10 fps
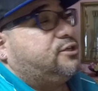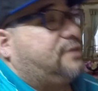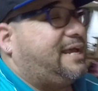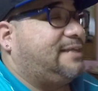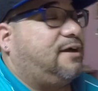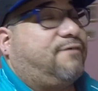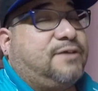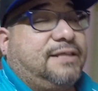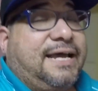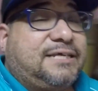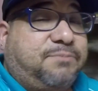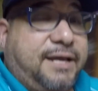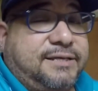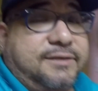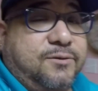So I head off to the next
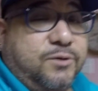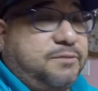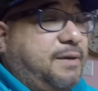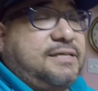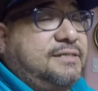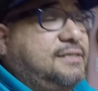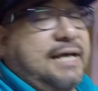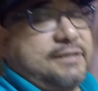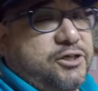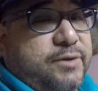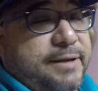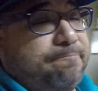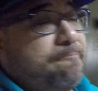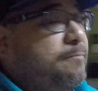place, which is basically just down the street.